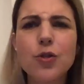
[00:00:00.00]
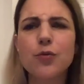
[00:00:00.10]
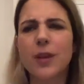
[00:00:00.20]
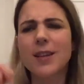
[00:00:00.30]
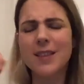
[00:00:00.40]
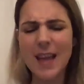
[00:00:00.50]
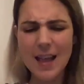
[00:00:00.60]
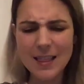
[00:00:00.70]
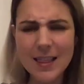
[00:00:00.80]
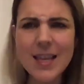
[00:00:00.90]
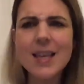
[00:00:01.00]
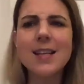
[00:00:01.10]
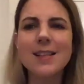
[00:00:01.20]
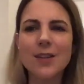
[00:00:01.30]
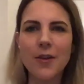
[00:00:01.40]
that, that
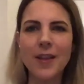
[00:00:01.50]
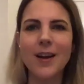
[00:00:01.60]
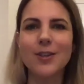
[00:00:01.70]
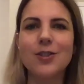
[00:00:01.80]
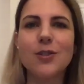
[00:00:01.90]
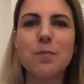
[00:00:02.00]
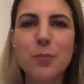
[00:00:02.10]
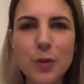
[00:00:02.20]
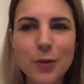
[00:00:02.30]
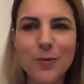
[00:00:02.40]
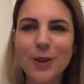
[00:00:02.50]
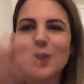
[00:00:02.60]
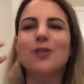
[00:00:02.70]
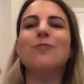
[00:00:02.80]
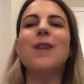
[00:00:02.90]
lees on there is just beautiful. It
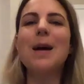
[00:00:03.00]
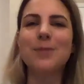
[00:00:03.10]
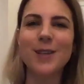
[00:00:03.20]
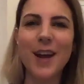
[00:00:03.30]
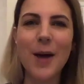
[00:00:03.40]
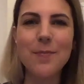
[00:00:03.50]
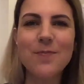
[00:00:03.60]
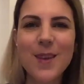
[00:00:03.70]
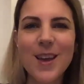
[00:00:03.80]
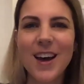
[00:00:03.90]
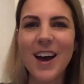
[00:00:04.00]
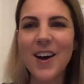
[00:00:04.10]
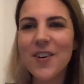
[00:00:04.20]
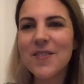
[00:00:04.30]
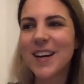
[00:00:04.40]
just wraps it up.
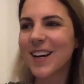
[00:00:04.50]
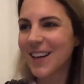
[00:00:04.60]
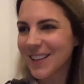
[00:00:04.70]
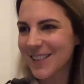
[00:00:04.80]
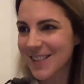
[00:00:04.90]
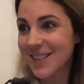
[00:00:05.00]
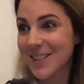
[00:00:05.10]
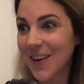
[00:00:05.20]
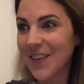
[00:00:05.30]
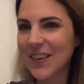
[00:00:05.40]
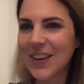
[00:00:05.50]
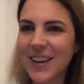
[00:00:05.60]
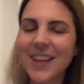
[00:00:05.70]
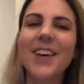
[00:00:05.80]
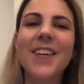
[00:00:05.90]
Oh my God, this is so
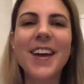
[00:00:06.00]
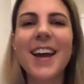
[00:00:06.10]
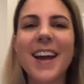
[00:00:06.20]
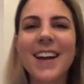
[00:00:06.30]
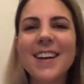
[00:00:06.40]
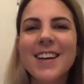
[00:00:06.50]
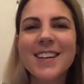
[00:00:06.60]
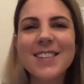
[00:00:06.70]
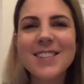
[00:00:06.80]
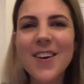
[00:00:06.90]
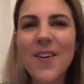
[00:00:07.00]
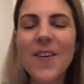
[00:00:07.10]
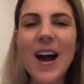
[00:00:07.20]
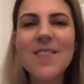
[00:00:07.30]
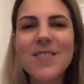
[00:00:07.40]
good. Okay, so
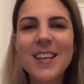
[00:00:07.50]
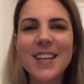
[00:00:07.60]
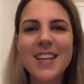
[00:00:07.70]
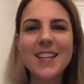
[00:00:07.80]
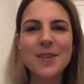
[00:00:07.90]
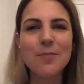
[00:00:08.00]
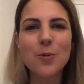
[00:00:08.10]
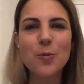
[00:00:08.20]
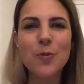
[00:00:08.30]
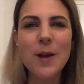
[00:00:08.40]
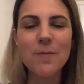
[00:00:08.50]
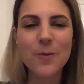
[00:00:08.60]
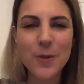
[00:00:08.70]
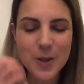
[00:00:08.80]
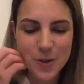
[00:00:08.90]
I'm getting some
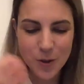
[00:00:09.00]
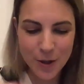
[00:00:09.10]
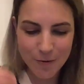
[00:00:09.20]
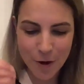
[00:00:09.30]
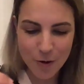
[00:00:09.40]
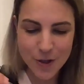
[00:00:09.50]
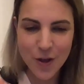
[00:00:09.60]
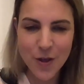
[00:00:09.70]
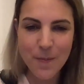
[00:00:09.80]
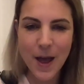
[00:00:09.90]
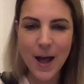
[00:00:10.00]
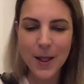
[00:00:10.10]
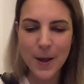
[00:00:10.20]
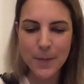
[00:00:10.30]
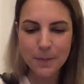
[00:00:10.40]
grapefruity sort of notes on the
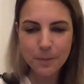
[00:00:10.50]
palate,